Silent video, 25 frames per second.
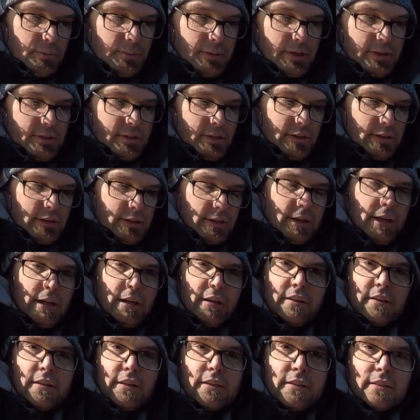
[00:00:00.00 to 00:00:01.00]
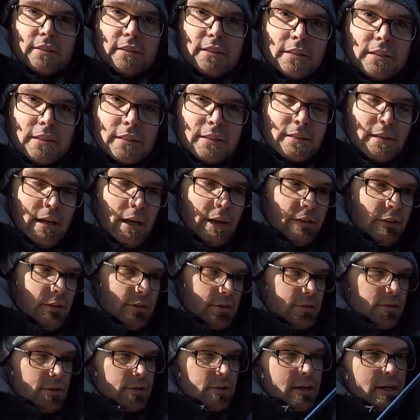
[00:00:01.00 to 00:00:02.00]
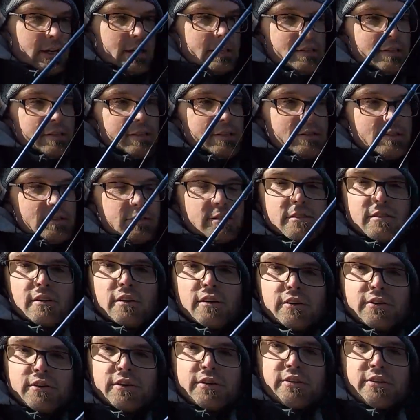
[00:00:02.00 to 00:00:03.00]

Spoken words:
wintering area. Nothing too crazy, just throwing the